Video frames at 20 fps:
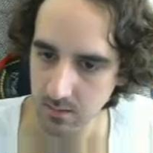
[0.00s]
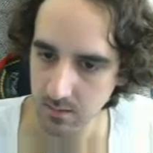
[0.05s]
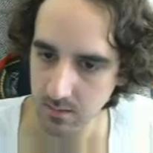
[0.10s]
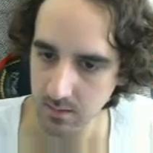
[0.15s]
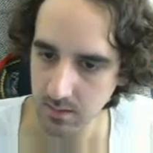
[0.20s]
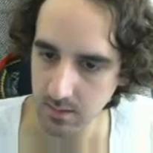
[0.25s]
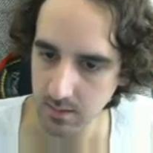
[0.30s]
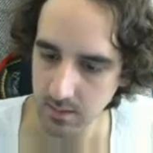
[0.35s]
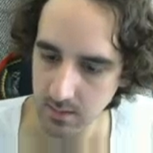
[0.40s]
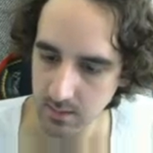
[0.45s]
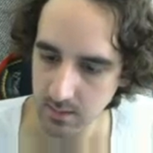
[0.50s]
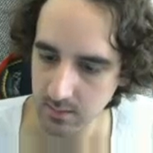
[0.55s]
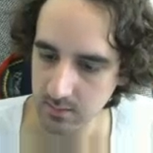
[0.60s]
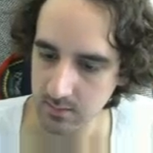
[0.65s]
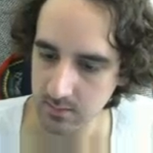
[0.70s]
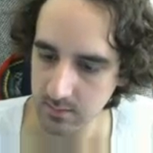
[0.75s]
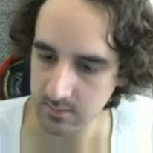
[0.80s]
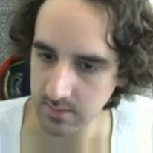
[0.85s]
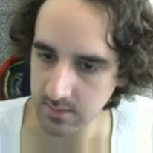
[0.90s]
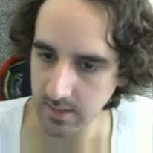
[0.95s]
And
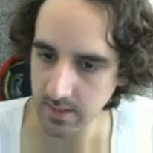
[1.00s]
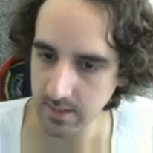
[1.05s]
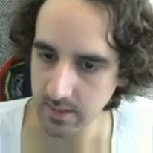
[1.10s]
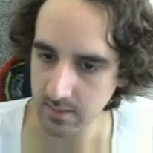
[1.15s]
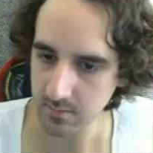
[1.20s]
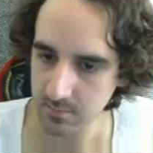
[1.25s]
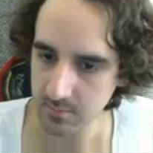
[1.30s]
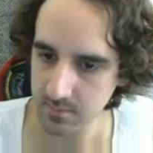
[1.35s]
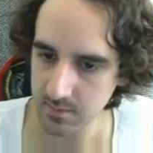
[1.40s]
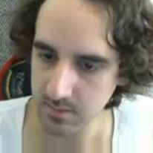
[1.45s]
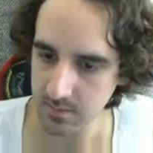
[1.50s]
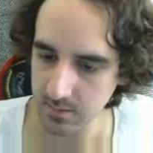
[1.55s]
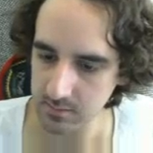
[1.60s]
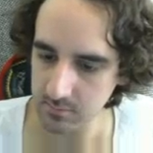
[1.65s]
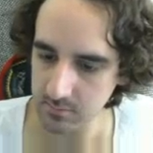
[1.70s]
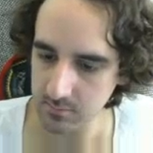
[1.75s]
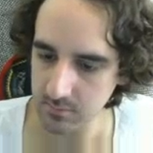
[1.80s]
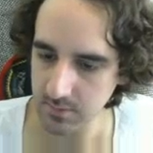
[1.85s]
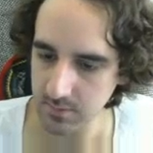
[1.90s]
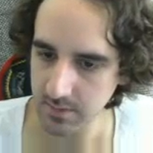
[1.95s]
these items are
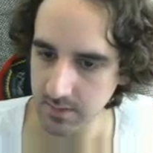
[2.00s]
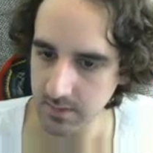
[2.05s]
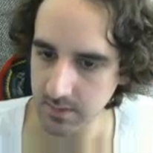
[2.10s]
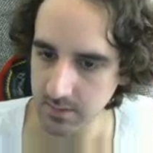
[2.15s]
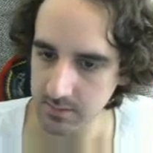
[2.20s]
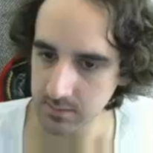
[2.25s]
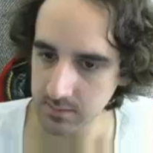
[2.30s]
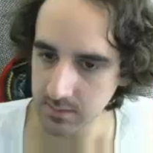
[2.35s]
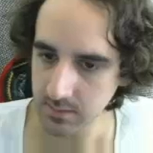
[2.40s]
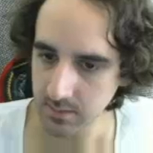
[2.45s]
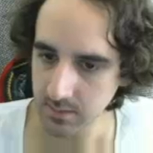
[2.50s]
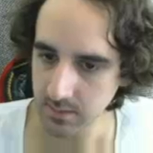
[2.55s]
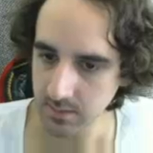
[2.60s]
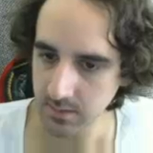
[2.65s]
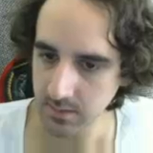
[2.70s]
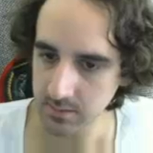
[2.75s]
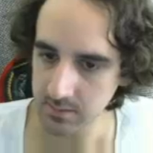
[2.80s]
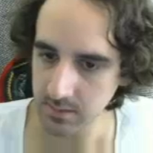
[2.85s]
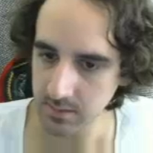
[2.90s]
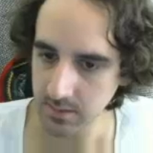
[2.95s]
here,
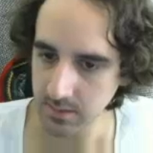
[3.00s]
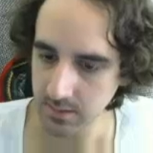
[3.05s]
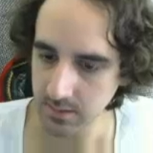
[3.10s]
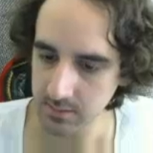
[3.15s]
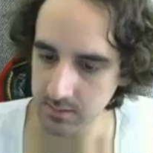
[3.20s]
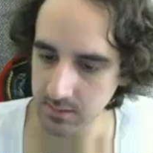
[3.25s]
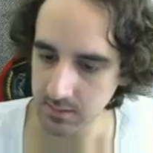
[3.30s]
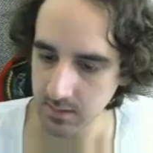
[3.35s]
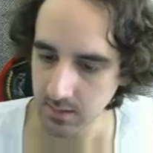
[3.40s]
here, here.